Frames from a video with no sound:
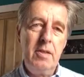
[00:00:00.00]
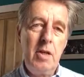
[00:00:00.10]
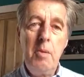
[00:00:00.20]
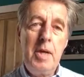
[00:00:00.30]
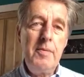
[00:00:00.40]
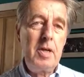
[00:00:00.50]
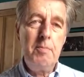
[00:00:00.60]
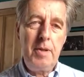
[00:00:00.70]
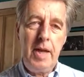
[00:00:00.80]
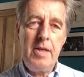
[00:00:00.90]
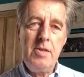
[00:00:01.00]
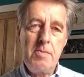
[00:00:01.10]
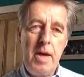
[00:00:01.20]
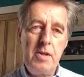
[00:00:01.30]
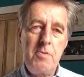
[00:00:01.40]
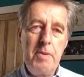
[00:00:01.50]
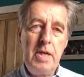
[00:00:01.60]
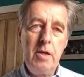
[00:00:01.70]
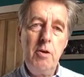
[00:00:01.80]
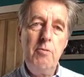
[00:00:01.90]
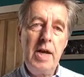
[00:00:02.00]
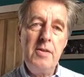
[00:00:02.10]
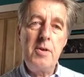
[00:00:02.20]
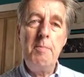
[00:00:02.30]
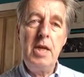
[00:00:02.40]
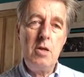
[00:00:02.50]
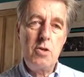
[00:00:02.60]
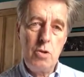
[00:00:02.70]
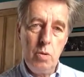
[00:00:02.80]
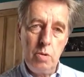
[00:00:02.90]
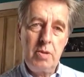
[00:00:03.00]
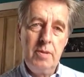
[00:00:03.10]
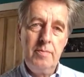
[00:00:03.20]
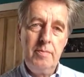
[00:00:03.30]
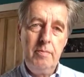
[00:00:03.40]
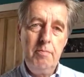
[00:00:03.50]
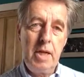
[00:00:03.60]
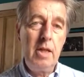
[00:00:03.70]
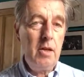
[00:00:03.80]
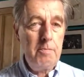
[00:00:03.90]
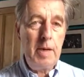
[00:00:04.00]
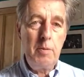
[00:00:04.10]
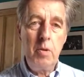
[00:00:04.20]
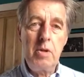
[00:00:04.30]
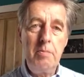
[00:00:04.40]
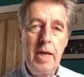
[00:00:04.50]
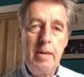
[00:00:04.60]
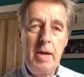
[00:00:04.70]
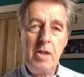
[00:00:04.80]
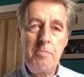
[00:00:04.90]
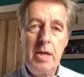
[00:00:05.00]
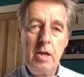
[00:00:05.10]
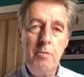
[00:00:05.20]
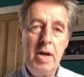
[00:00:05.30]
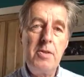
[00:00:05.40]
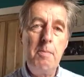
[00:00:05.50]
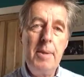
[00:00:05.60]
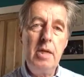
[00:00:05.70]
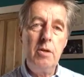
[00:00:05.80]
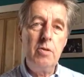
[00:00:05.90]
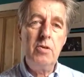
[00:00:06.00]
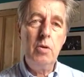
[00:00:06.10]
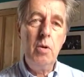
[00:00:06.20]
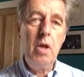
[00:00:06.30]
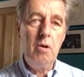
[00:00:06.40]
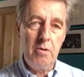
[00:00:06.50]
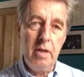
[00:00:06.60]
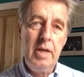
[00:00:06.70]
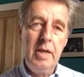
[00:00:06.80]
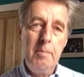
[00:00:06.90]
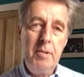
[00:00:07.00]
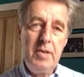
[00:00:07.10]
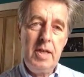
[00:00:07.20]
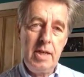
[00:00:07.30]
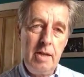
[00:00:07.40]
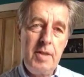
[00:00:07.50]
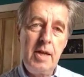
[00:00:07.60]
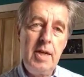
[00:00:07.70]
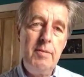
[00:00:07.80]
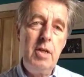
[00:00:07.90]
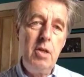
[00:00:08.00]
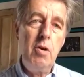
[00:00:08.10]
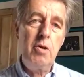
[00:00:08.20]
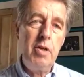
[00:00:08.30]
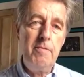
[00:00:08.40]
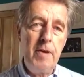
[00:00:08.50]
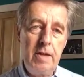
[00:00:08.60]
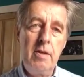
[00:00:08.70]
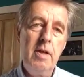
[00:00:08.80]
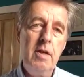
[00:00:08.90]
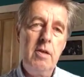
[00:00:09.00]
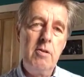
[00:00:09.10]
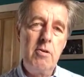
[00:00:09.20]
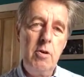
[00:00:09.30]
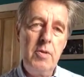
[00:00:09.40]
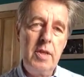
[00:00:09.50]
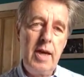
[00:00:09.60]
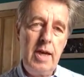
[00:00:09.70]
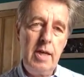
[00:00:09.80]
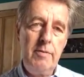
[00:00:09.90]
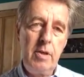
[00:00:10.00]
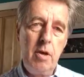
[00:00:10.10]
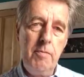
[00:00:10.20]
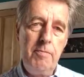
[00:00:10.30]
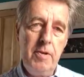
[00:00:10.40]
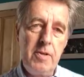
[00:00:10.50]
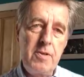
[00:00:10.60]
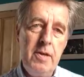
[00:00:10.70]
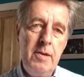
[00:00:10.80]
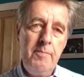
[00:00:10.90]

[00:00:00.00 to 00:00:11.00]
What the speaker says: Nobody ever complains about a speaker who runs a minute short, but a lot of people will complain about a speaker who runs a minute or two long, particularly if that can have a knock-on effect through the day of a conference.